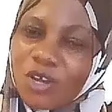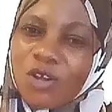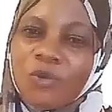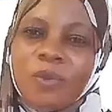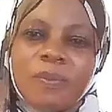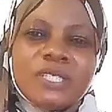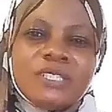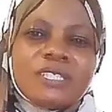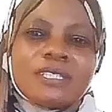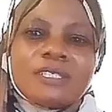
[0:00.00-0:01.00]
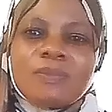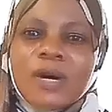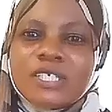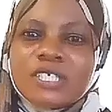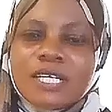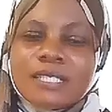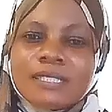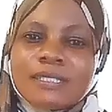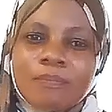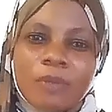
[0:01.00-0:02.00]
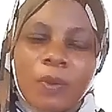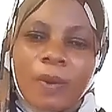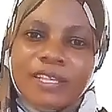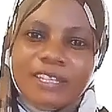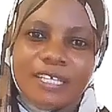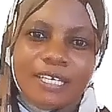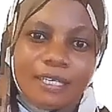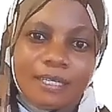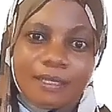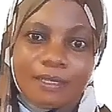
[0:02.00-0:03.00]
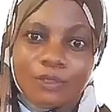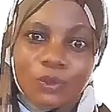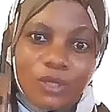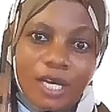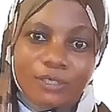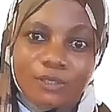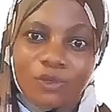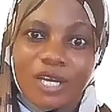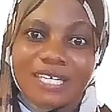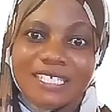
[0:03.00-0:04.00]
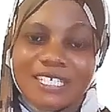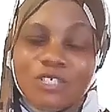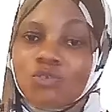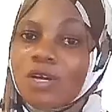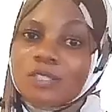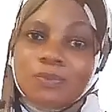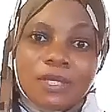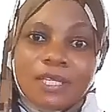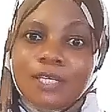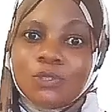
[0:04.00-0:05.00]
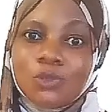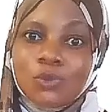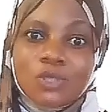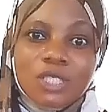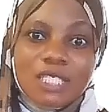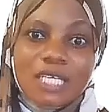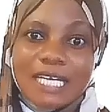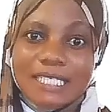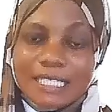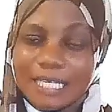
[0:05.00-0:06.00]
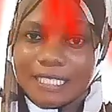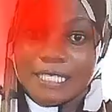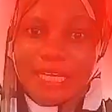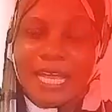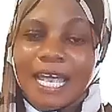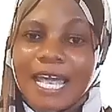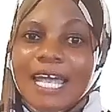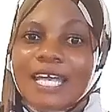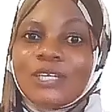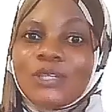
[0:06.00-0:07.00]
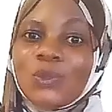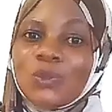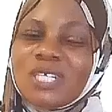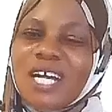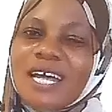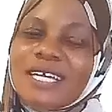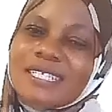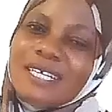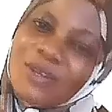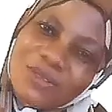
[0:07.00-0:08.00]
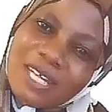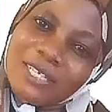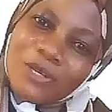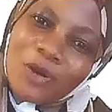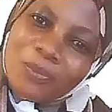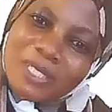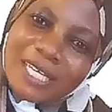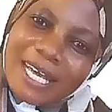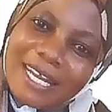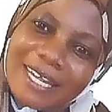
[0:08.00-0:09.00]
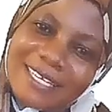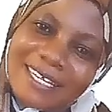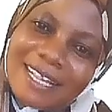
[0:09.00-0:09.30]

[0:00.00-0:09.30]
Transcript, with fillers: Remember, just as much as some people might think uh, good guys don't exist, trust me, they do really exist. And good guys are not that complicated.